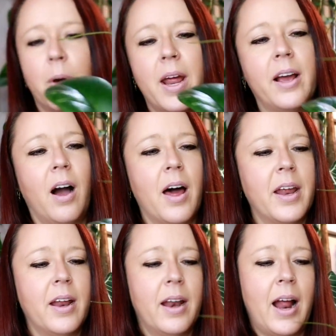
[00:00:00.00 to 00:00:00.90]
when I
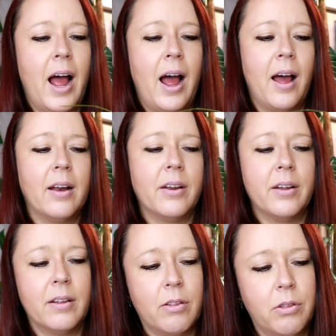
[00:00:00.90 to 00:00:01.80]
got it, it
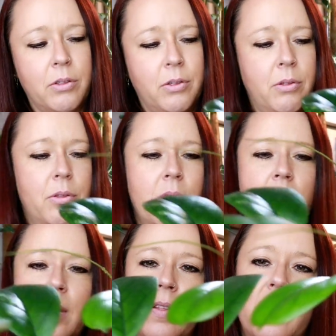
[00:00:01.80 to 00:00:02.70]
had
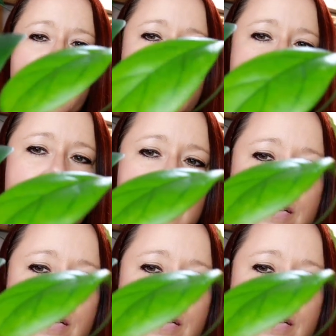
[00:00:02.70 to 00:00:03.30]
this